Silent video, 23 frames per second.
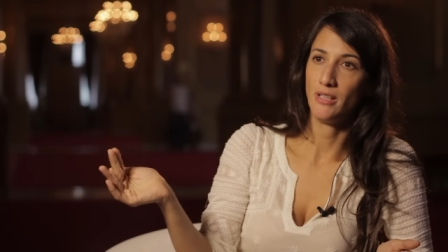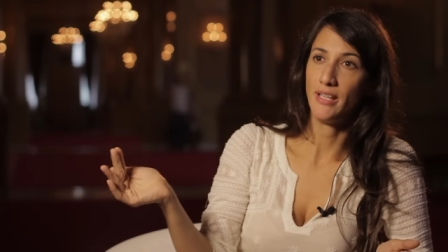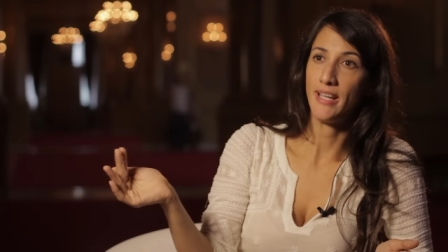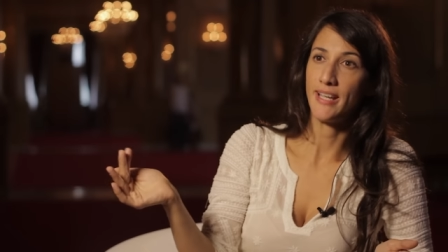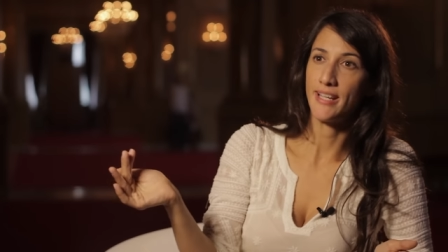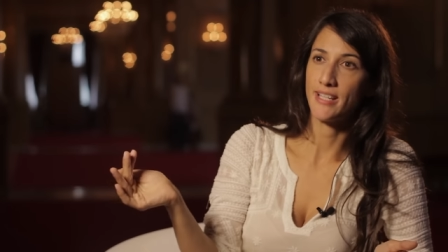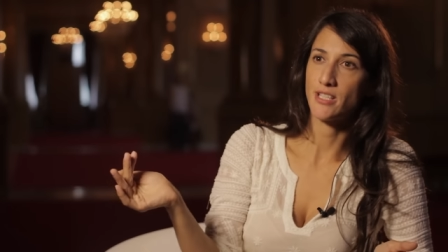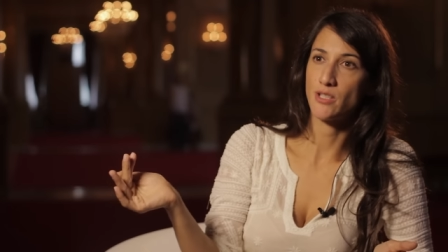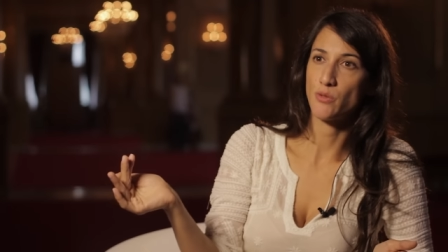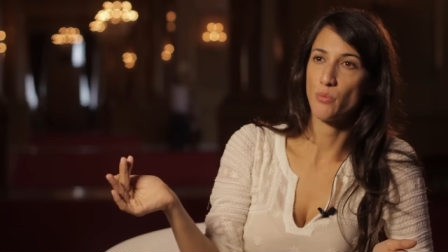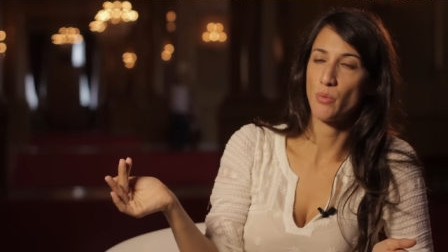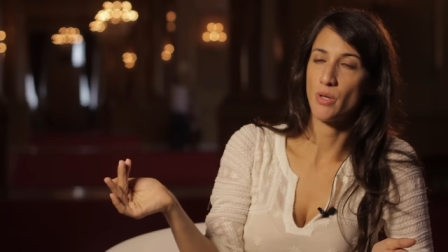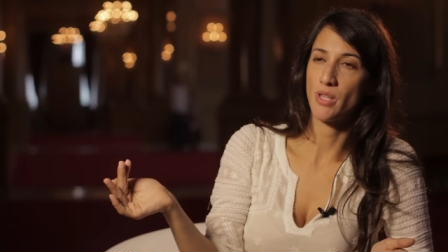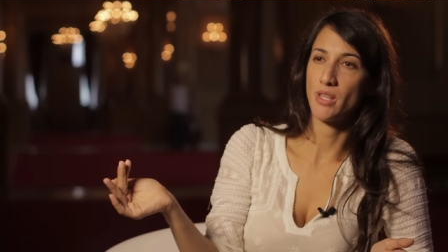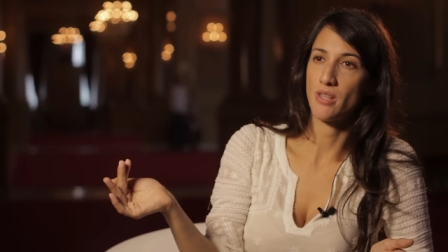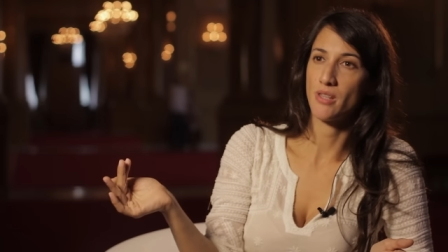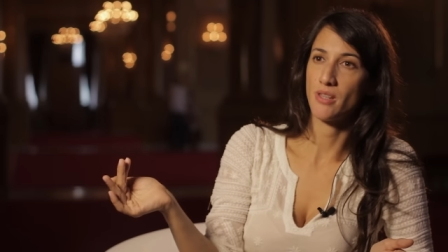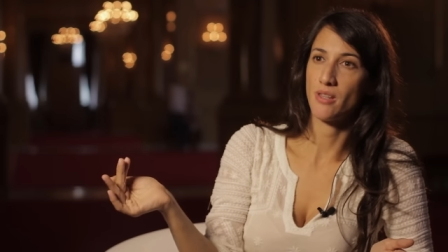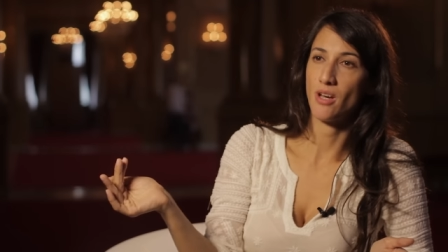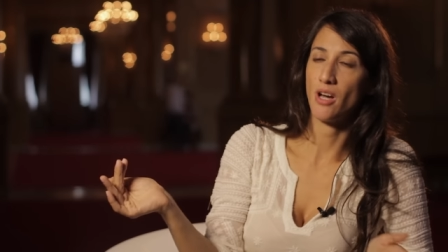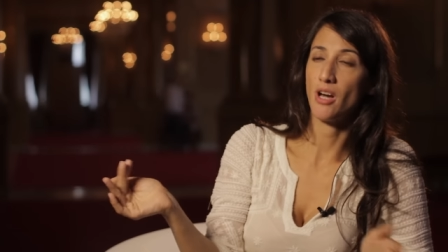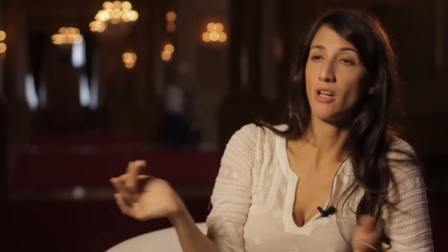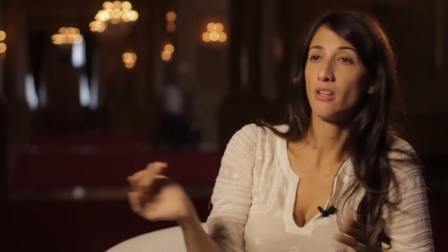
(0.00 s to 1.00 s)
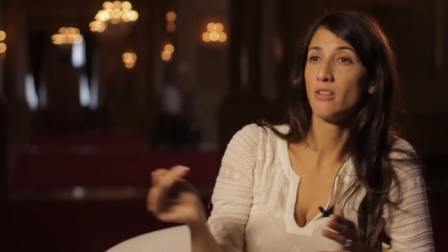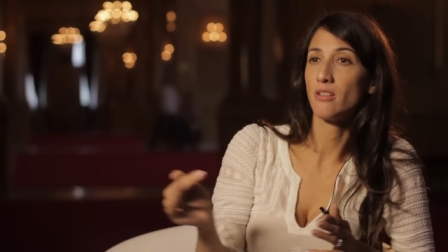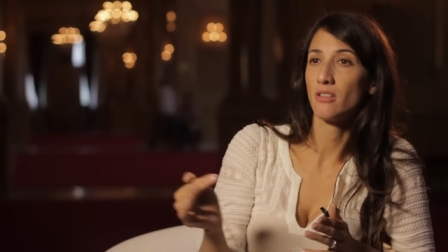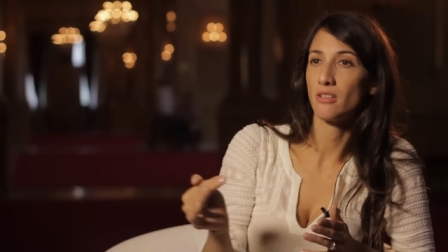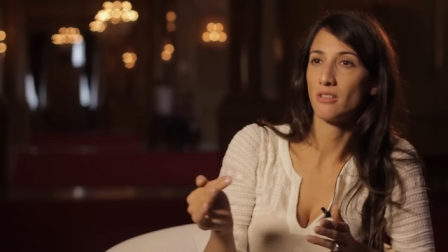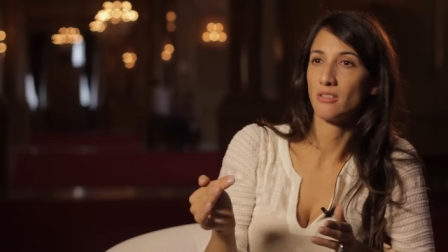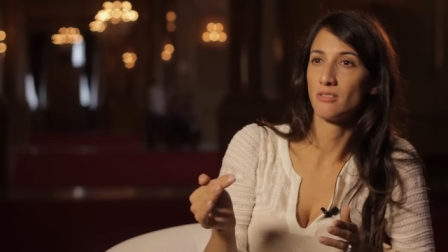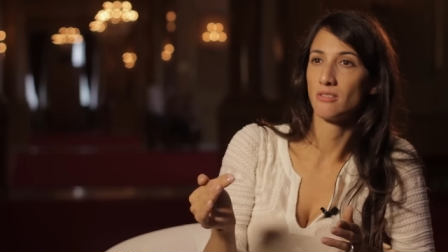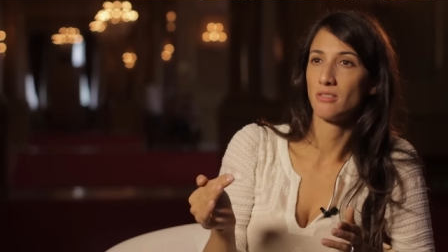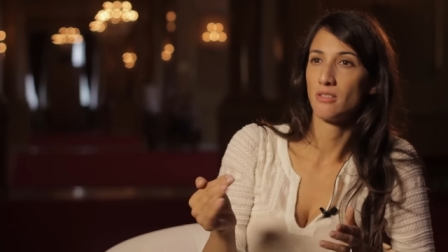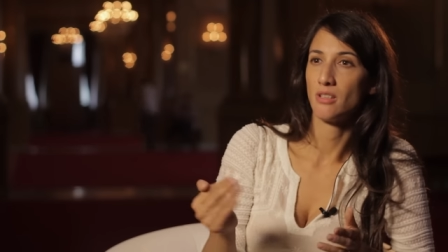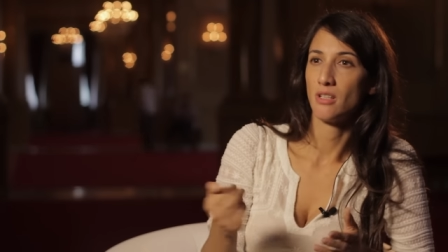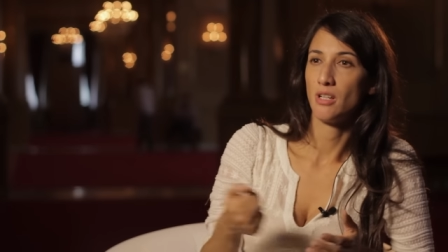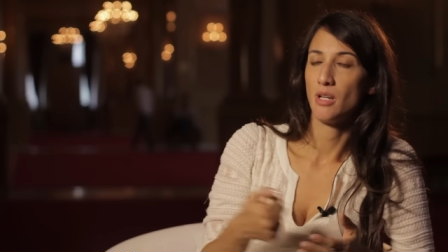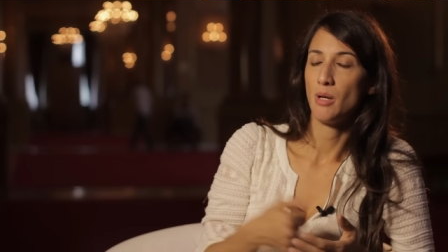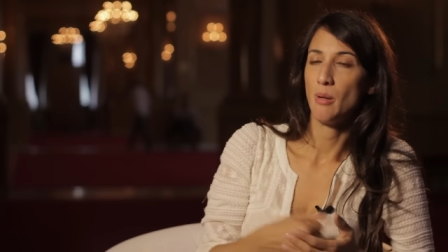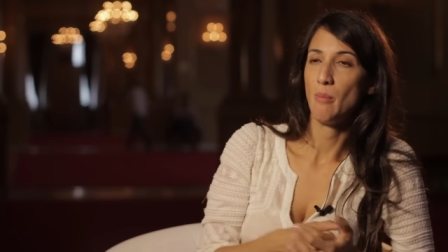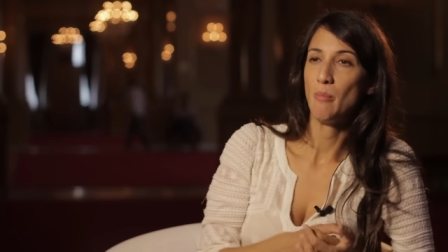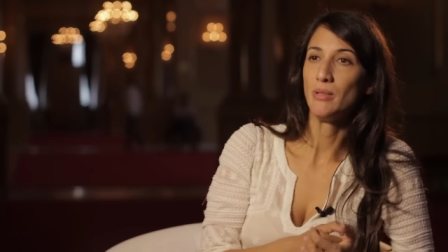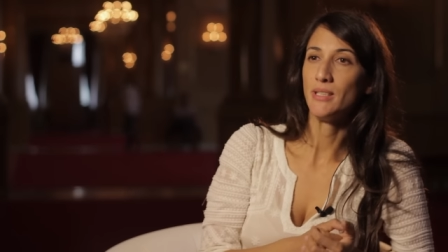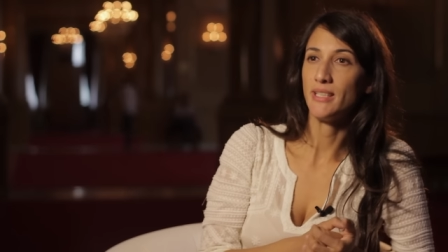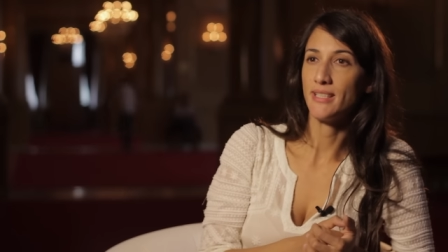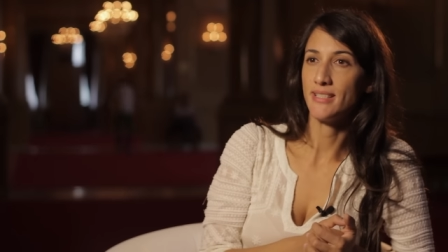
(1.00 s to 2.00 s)
links with other
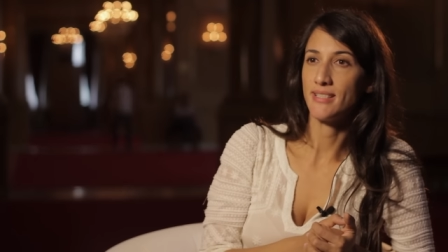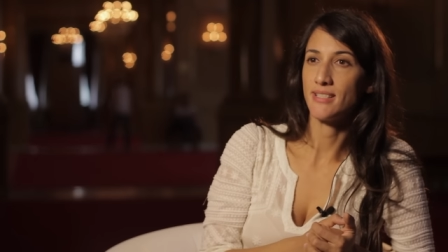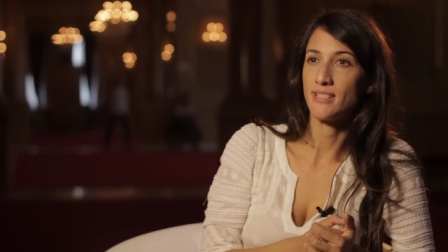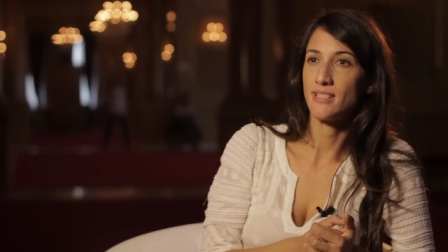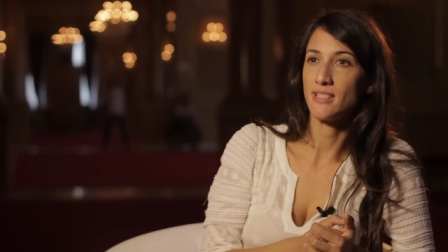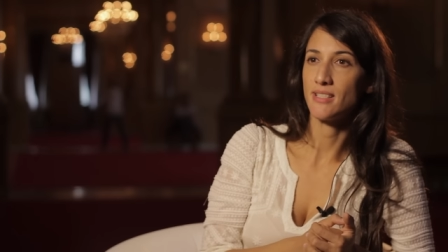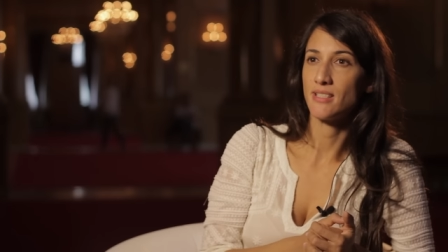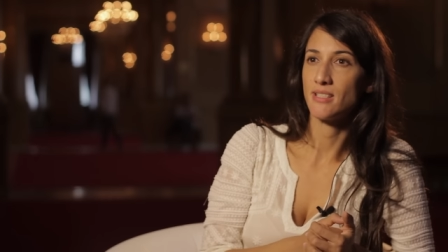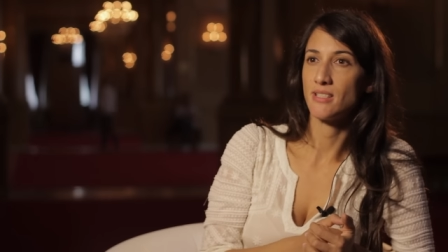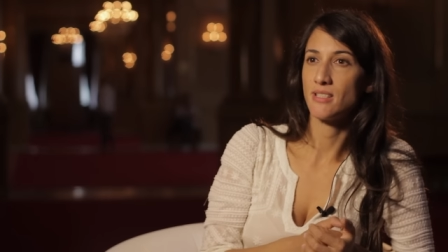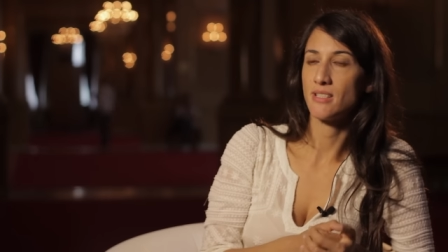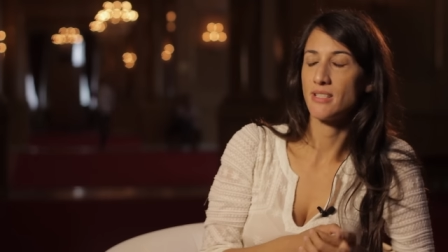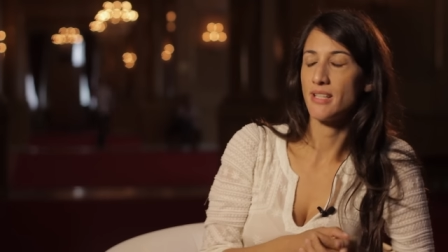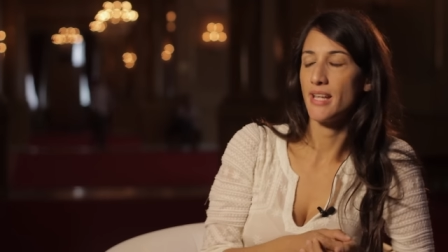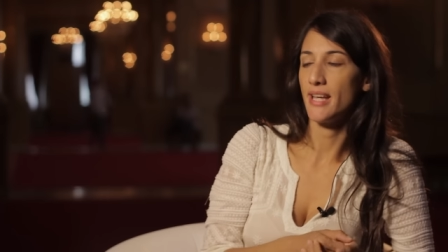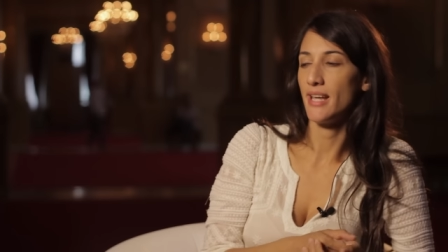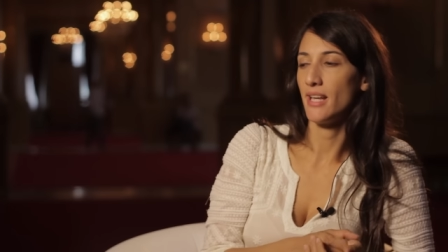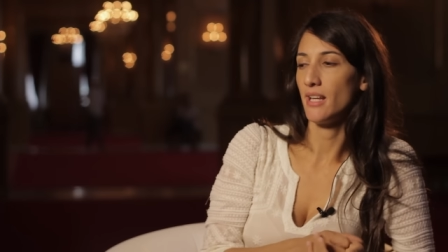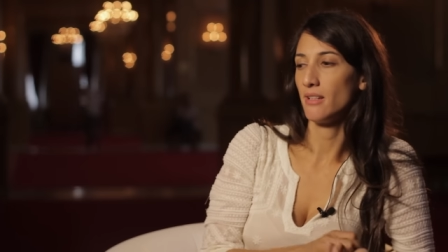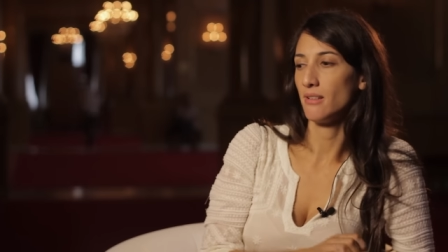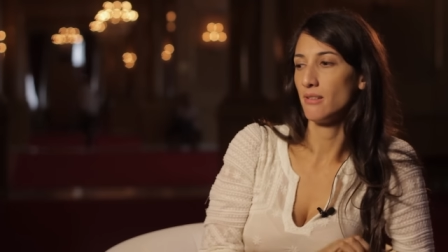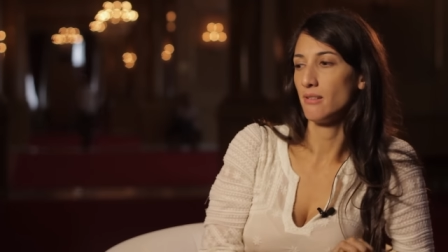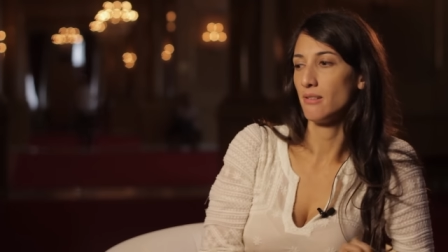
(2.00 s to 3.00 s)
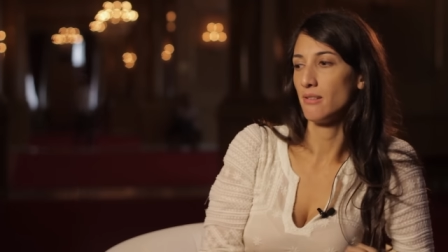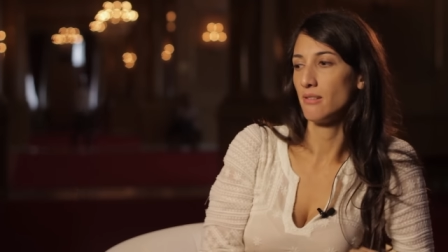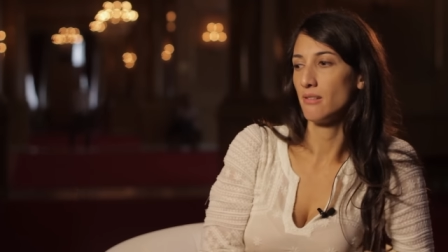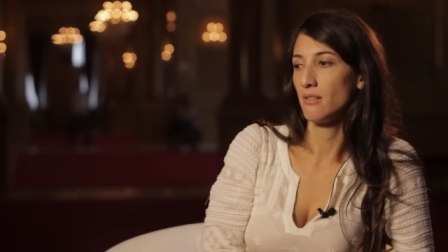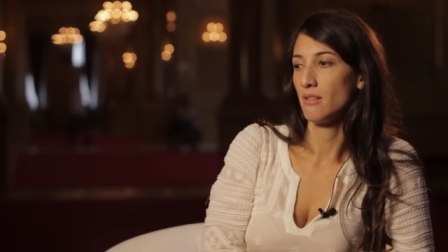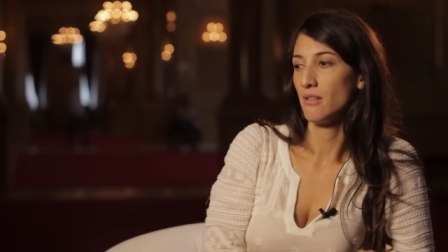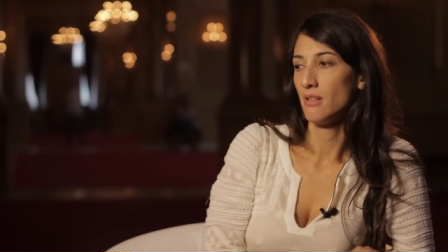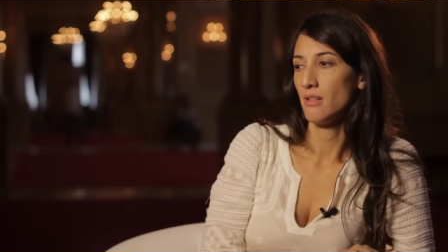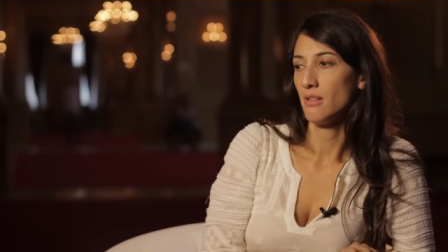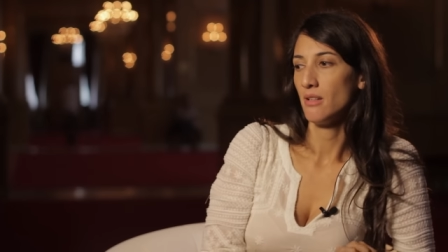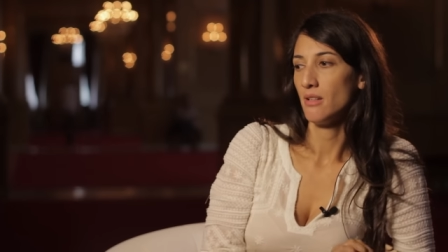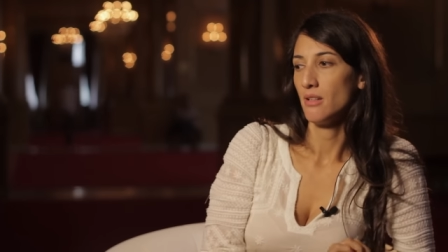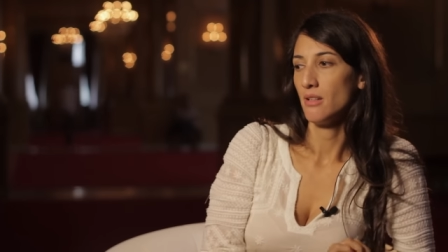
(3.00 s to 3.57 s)
places and